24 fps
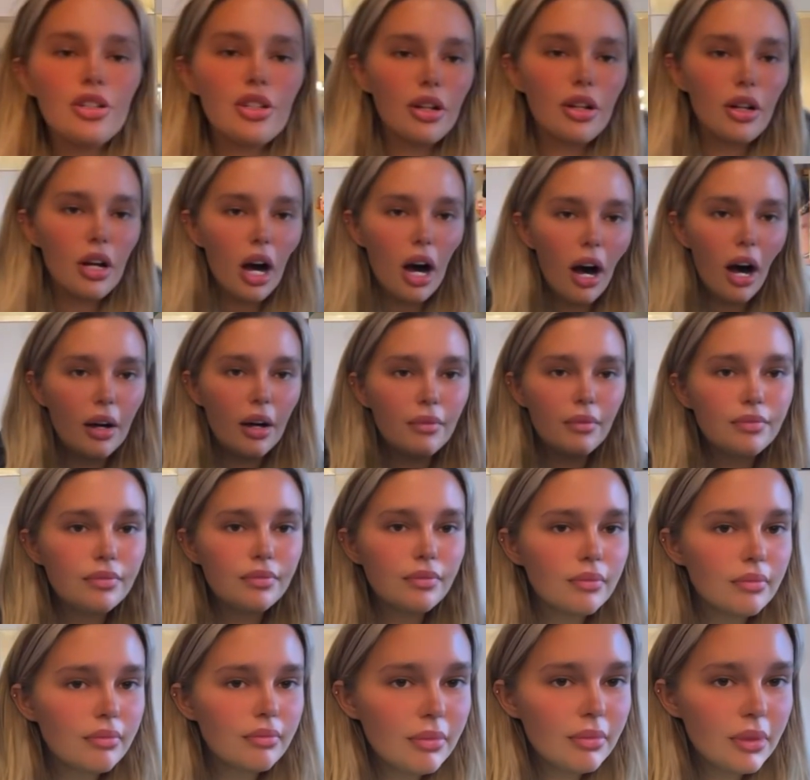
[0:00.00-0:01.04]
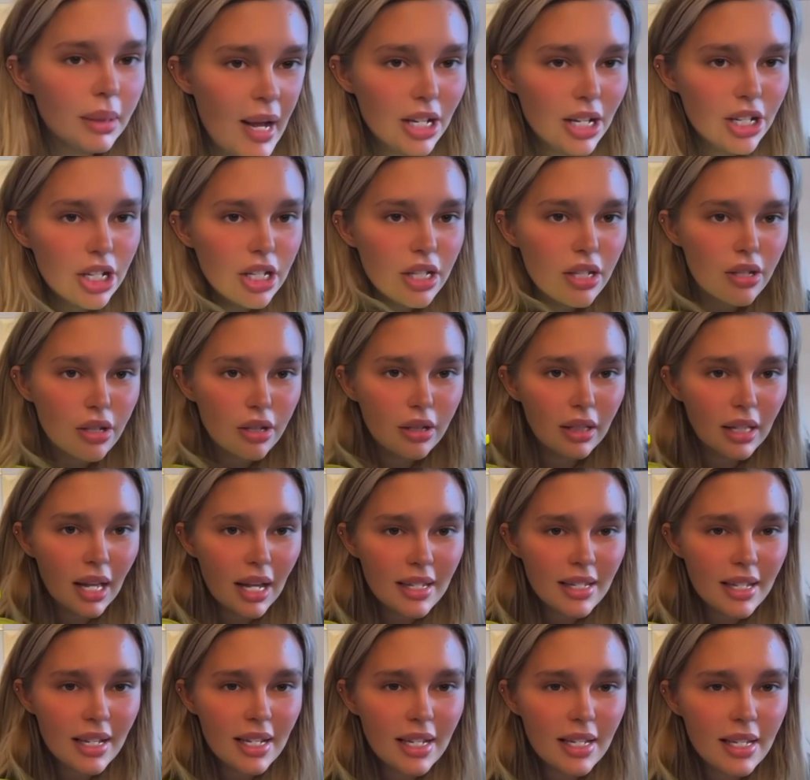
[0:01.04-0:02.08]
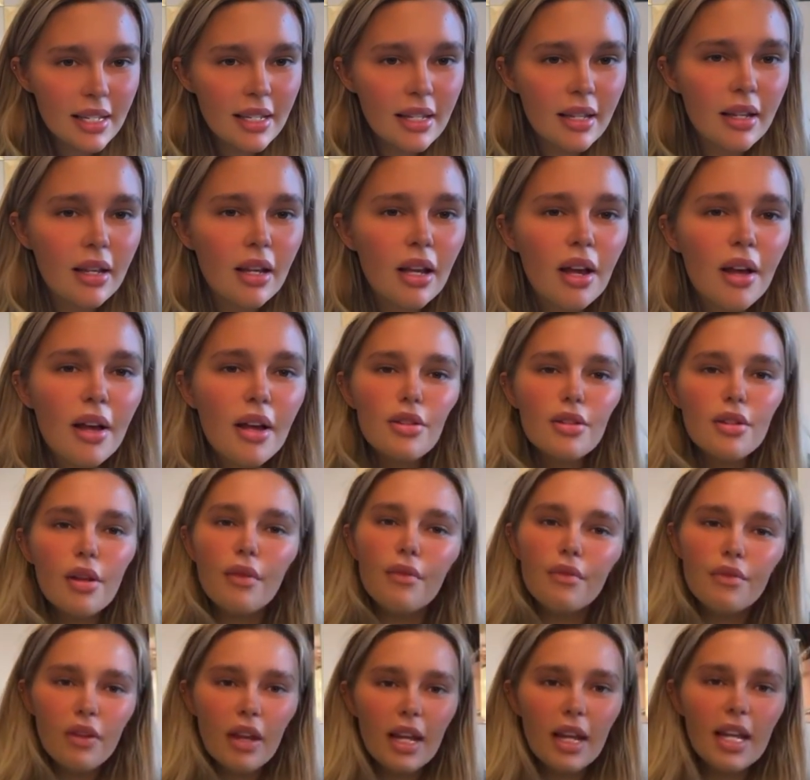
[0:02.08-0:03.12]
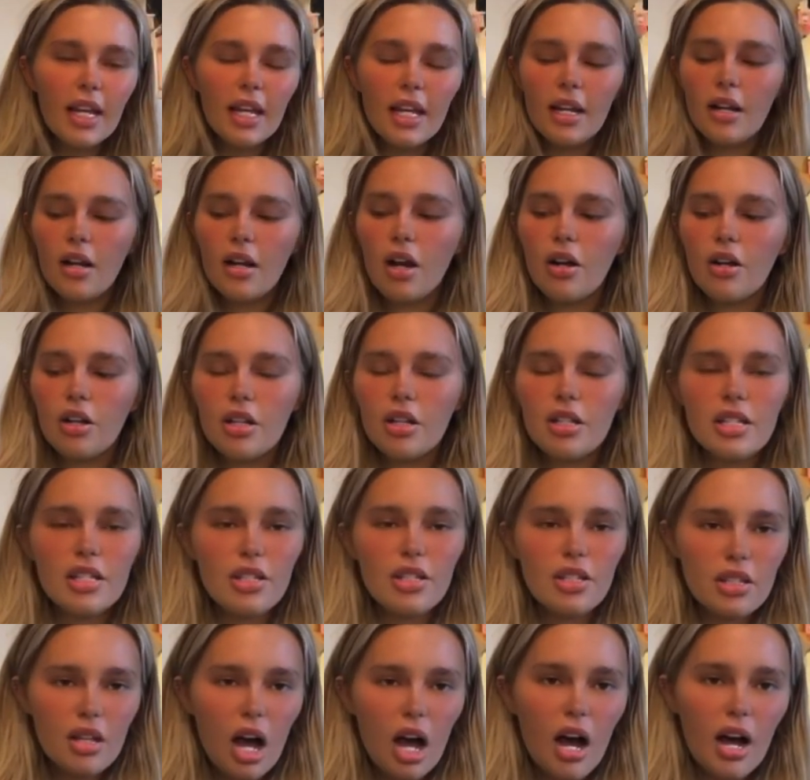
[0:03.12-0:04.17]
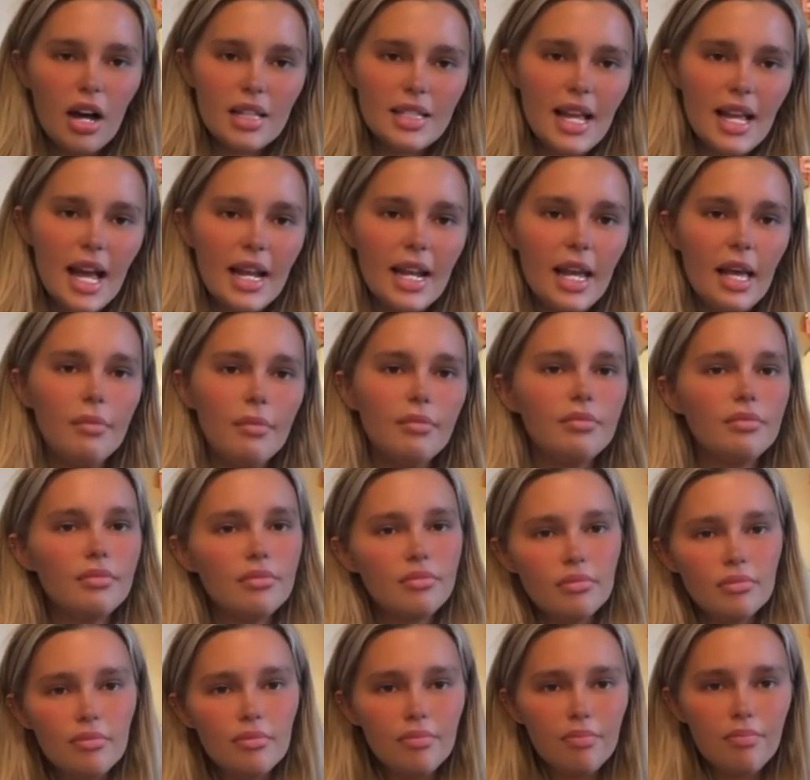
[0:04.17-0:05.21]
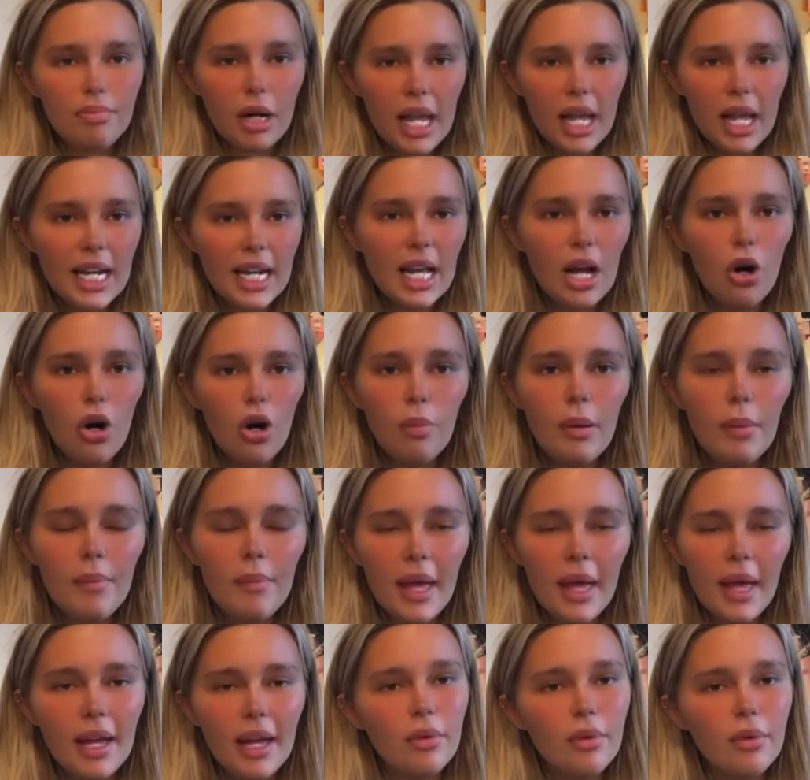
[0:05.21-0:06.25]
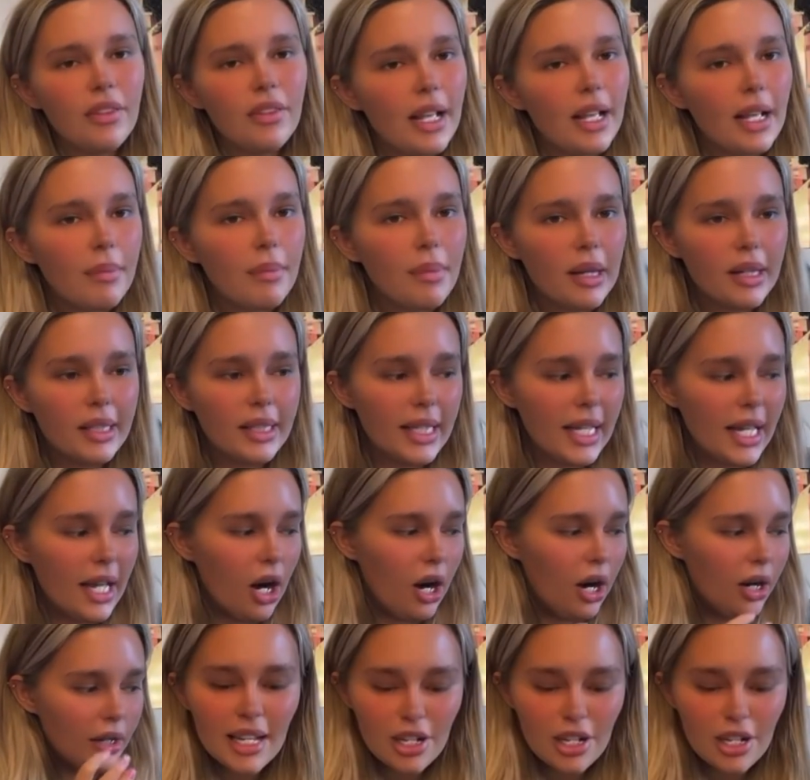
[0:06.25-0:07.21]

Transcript: I've also got matching sunglasses. So I'm thinking because it's dark denim, brighten it up a bit with like a bit of neon.